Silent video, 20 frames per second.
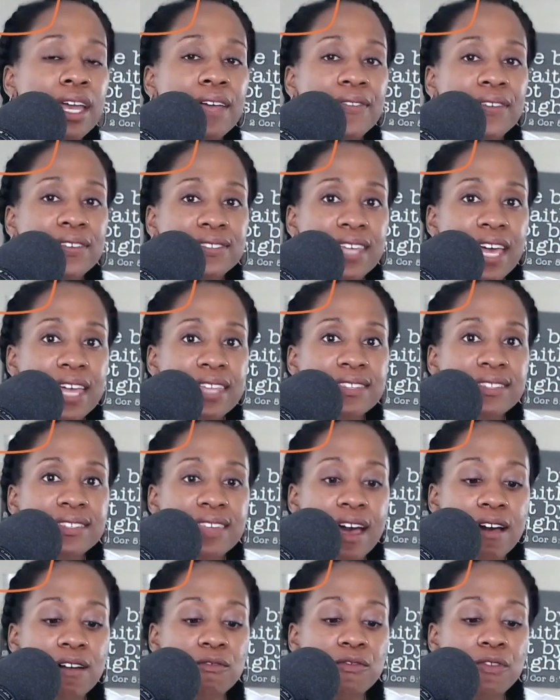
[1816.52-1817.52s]
in the
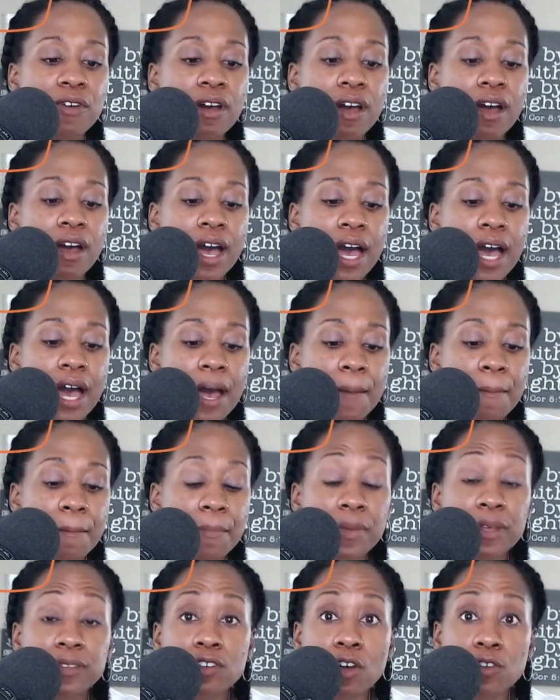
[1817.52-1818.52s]
sense of
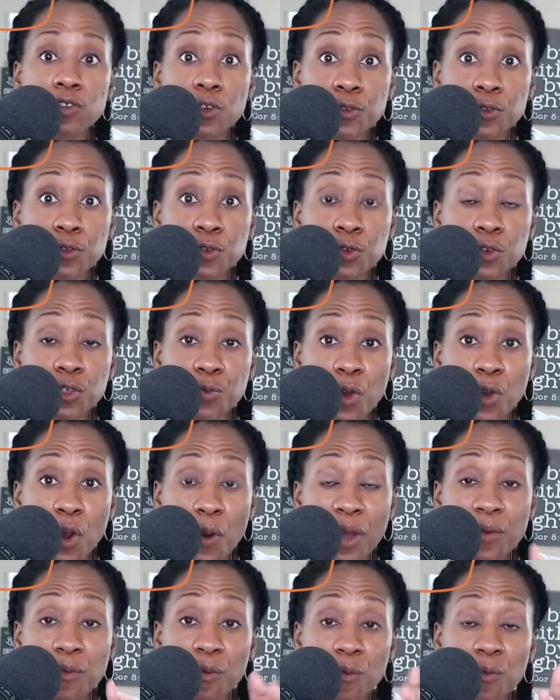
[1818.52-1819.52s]
um, it's called Social Stories
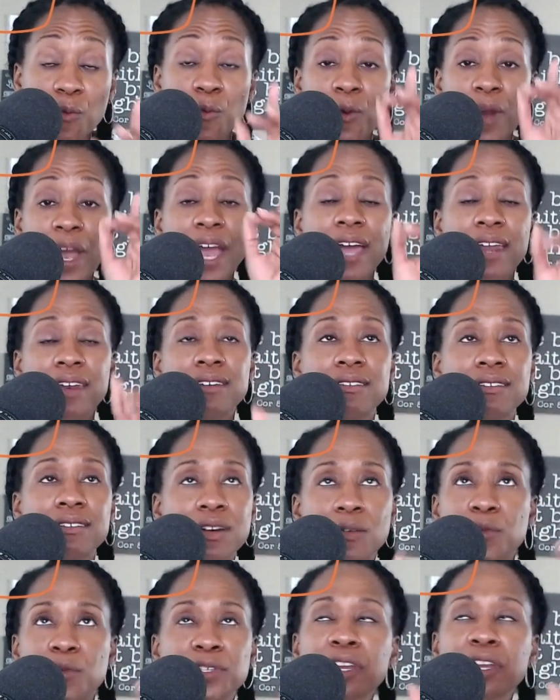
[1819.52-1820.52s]
Pro, and and
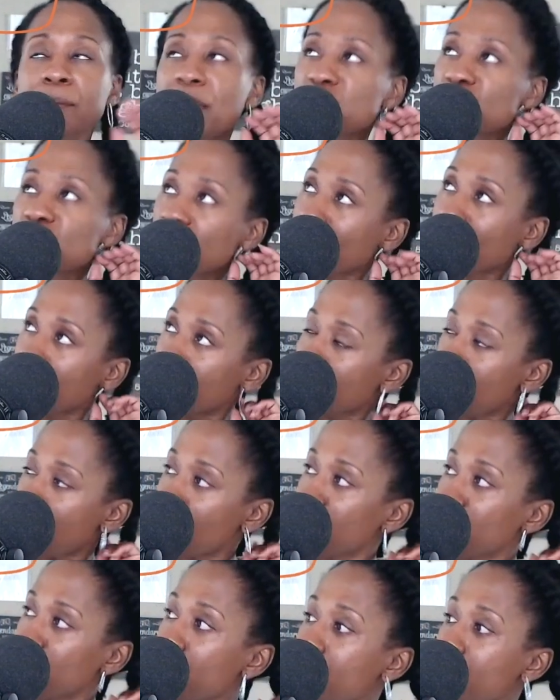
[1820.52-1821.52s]
I wasn't going to mention it, but I am
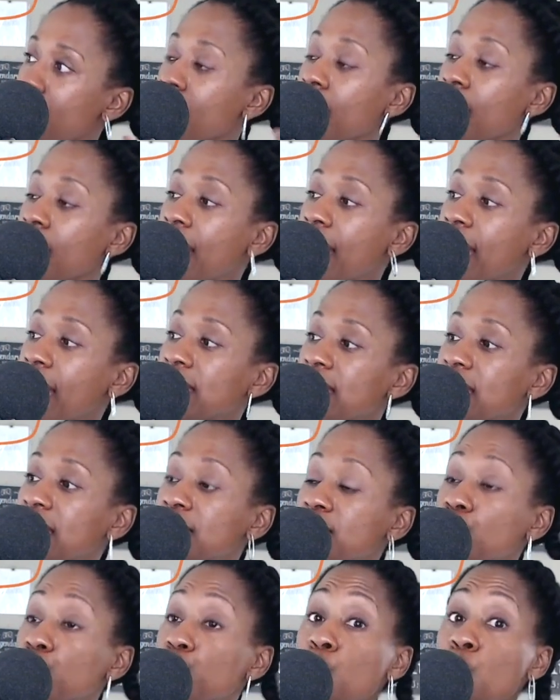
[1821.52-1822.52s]
now. And
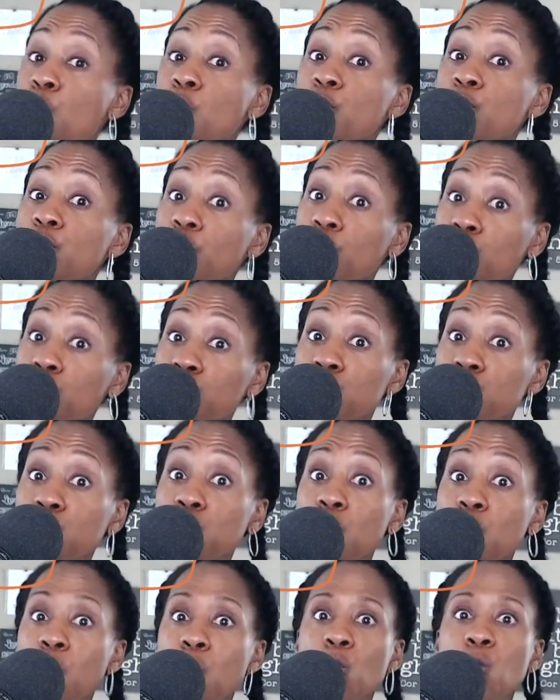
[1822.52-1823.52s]
it's for
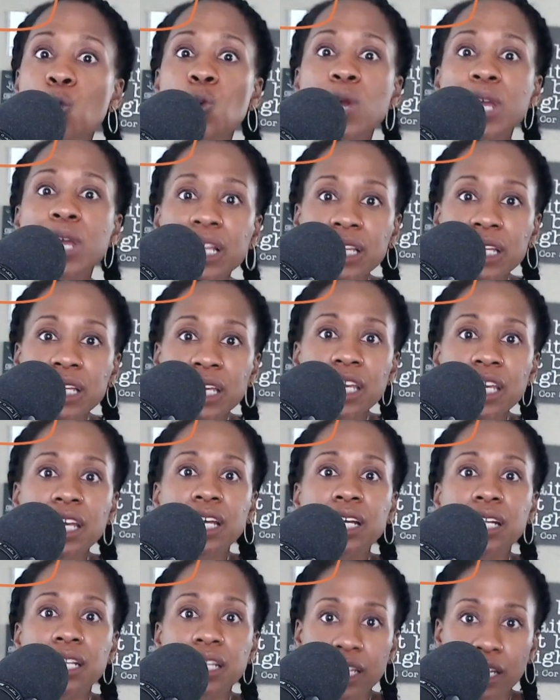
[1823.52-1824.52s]
those who are
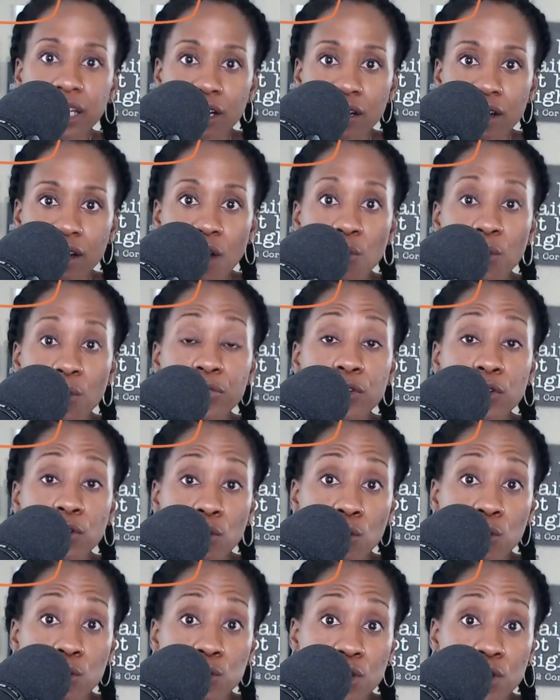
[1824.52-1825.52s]
really clear on what
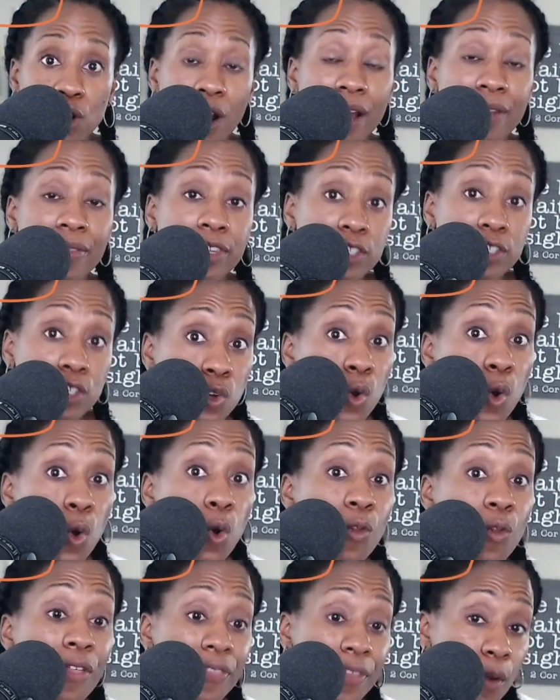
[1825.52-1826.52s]
their goals are, and it's a
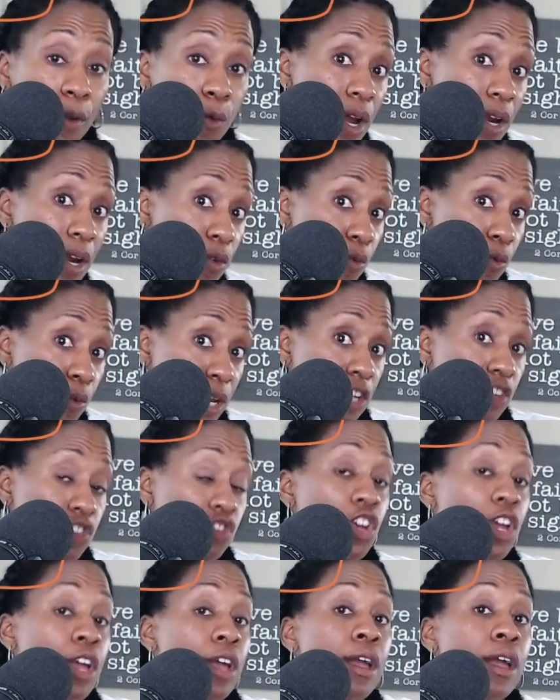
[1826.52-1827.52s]
goal that they want to
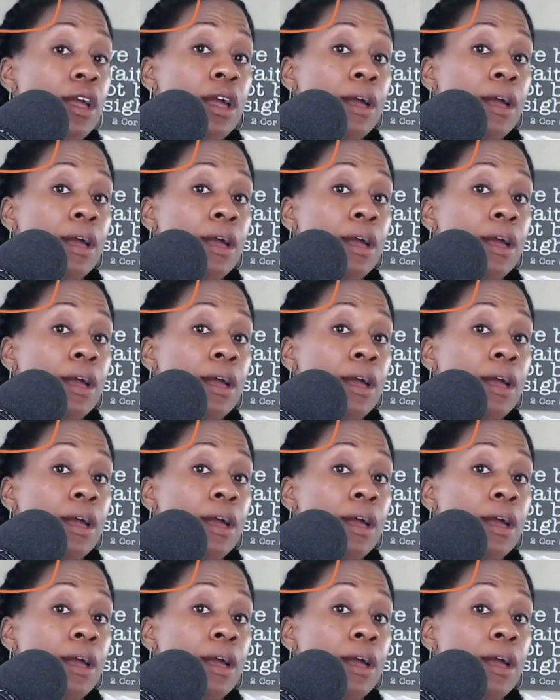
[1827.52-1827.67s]
reach